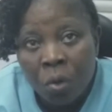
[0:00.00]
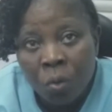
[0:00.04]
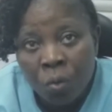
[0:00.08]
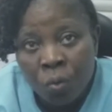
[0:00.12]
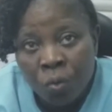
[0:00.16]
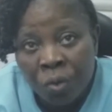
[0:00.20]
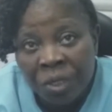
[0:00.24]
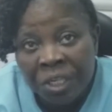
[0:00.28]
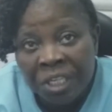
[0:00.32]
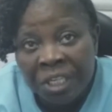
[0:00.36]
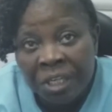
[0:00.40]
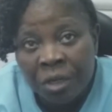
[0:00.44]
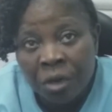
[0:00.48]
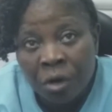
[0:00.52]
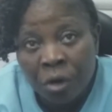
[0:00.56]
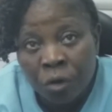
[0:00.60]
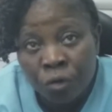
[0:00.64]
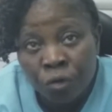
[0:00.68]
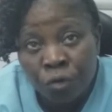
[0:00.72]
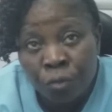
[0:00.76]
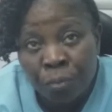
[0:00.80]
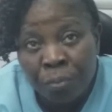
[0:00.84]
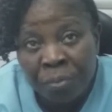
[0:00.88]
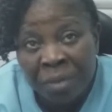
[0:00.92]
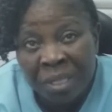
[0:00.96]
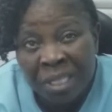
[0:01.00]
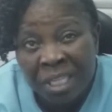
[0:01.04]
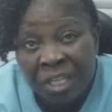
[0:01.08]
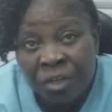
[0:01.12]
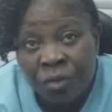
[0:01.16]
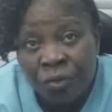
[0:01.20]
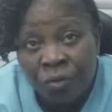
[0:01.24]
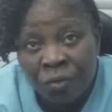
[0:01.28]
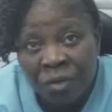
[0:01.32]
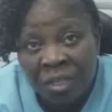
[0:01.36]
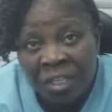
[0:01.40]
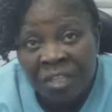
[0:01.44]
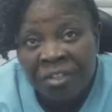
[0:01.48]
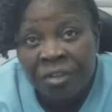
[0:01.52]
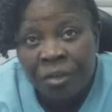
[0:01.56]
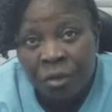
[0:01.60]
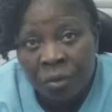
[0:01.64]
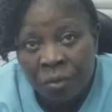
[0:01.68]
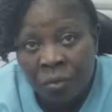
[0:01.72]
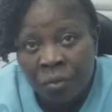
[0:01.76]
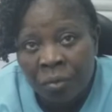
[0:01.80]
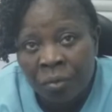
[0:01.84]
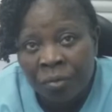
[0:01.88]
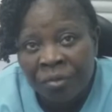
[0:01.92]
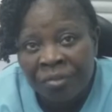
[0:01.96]
with the orthopedic unit
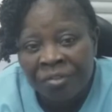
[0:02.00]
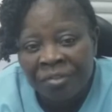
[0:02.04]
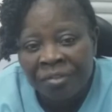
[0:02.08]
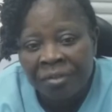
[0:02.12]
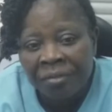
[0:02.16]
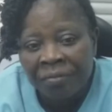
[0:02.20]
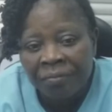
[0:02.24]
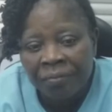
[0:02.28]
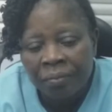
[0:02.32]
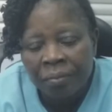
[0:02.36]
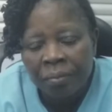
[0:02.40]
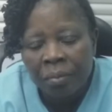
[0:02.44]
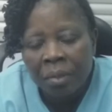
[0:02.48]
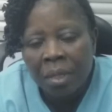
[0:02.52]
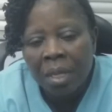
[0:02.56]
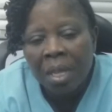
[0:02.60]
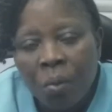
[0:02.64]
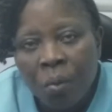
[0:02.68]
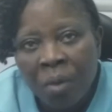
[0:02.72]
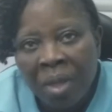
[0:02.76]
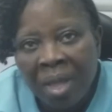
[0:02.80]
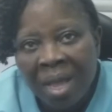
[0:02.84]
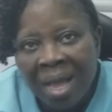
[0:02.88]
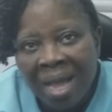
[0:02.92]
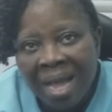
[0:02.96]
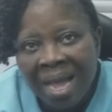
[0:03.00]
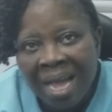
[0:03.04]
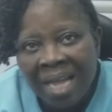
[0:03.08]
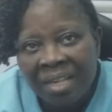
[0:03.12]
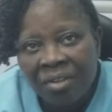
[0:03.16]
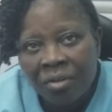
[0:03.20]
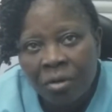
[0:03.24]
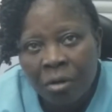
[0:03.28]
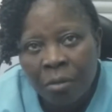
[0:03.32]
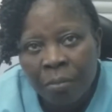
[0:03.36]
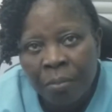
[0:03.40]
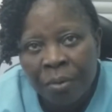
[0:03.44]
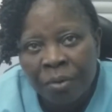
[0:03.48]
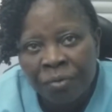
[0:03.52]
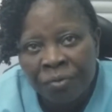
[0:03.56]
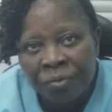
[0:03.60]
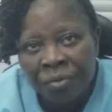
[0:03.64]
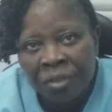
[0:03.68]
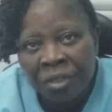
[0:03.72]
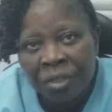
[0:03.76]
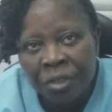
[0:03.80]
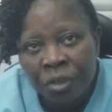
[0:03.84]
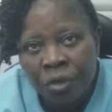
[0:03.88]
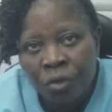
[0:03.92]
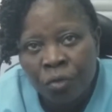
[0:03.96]
in Russia. We had
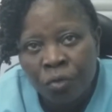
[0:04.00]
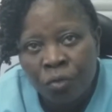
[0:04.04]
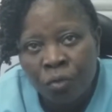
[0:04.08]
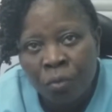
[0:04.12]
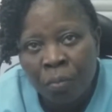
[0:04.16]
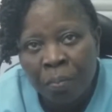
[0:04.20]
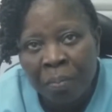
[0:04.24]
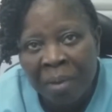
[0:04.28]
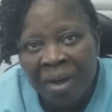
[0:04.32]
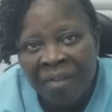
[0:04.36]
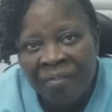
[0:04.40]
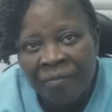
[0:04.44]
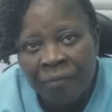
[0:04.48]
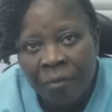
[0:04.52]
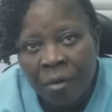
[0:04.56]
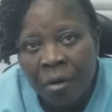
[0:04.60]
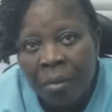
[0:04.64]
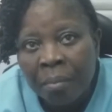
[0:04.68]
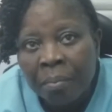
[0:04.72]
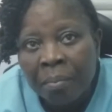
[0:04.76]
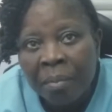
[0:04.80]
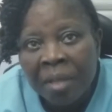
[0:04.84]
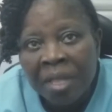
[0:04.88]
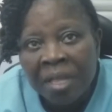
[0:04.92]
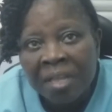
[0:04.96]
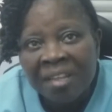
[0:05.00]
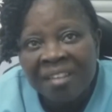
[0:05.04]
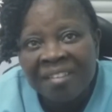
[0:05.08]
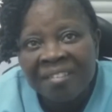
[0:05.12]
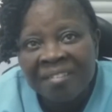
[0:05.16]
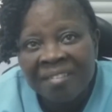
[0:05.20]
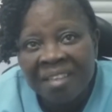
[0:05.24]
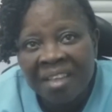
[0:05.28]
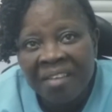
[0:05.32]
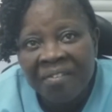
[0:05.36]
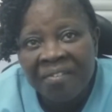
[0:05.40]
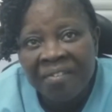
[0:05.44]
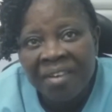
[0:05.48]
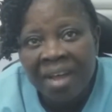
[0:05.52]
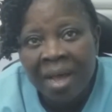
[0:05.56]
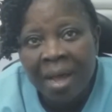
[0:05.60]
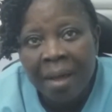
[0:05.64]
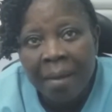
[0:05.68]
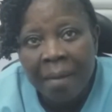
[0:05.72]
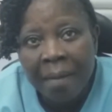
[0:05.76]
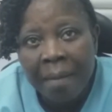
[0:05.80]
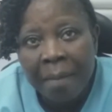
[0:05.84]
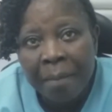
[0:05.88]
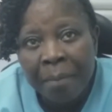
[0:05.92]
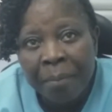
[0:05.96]
opportunity to perform
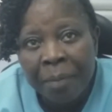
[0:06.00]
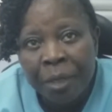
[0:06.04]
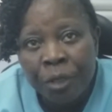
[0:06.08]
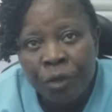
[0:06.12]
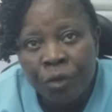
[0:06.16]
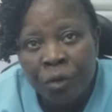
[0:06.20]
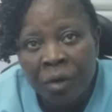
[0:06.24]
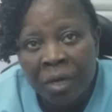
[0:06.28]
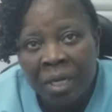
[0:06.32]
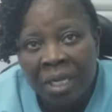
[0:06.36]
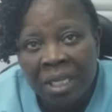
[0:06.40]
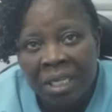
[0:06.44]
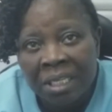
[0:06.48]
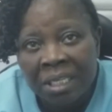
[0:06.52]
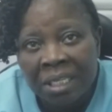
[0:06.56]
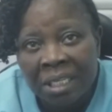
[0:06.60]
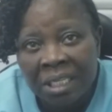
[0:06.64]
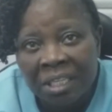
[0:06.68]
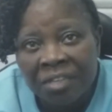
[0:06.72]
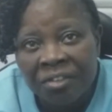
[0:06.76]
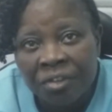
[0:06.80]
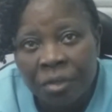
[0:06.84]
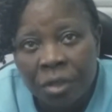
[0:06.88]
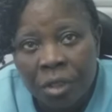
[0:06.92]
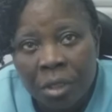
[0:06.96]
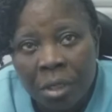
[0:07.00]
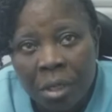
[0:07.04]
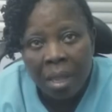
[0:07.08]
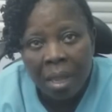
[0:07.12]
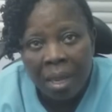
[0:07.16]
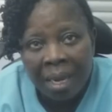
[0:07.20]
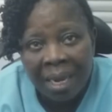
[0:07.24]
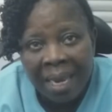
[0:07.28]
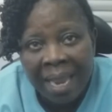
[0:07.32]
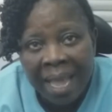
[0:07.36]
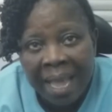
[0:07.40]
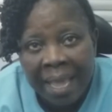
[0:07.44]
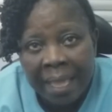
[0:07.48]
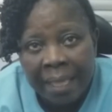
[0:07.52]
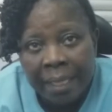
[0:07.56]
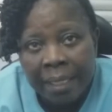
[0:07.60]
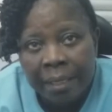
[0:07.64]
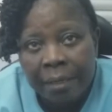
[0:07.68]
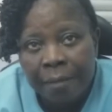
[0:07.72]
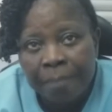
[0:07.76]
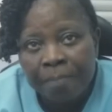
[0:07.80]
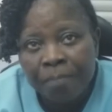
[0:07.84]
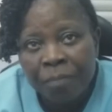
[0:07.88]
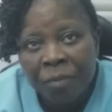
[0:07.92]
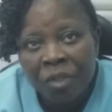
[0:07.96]
several major cases, like
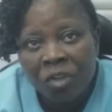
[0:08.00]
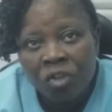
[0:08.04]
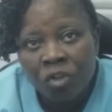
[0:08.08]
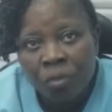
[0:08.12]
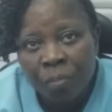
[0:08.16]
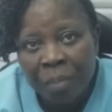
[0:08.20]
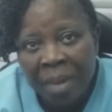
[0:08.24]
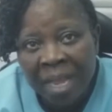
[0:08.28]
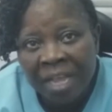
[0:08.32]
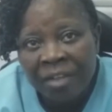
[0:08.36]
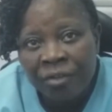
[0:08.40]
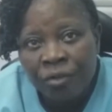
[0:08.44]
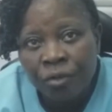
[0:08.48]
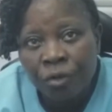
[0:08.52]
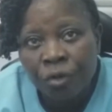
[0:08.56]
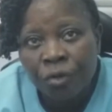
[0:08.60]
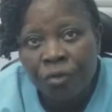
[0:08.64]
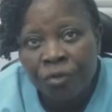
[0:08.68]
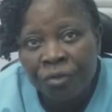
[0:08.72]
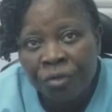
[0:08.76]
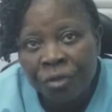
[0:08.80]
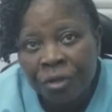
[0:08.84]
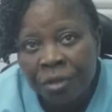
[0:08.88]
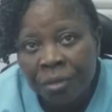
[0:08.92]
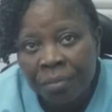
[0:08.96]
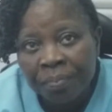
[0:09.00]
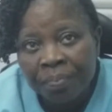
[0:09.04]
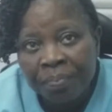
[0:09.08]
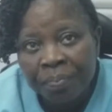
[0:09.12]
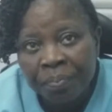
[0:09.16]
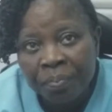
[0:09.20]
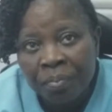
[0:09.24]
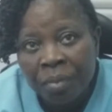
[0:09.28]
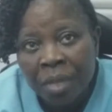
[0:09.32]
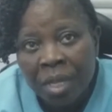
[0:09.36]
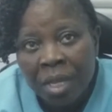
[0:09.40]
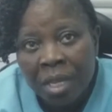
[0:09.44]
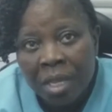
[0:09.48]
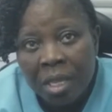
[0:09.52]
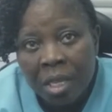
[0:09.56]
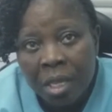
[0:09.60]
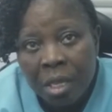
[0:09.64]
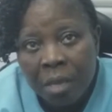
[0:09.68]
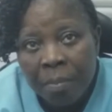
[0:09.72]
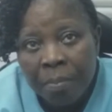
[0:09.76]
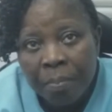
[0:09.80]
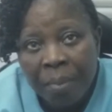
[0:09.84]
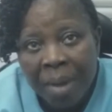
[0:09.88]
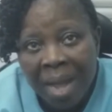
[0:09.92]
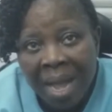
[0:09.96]
spine surgery,
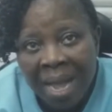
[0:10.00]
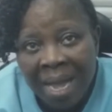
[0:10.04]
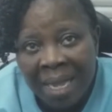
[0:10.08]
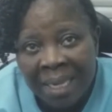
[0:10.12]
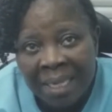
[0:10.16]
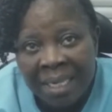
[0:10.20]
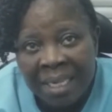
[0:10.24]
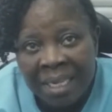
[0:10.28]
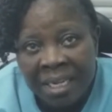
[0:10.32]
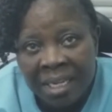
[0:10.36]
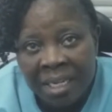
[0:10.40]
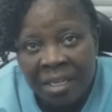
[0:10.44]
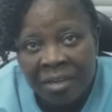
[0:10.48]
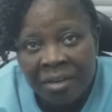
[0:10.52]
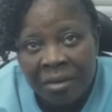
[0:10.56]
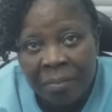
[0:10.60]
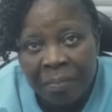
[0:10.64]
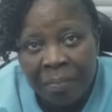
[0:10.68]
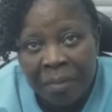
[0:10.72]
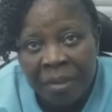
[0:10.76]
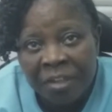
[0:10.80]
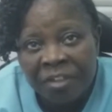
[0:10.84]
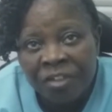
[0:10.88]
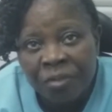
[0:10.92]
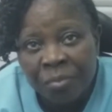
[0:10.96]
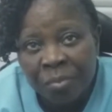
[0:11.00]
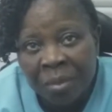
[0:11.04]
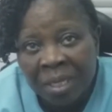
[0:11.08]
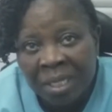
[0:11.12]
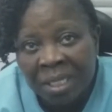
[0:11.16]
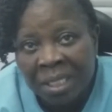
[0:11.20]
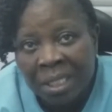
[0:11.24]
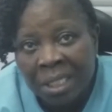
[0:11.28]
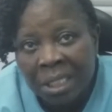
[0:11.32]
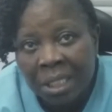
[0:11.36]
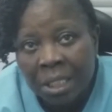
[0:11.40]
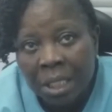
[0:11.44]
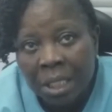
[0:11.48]
hip and knee replacement,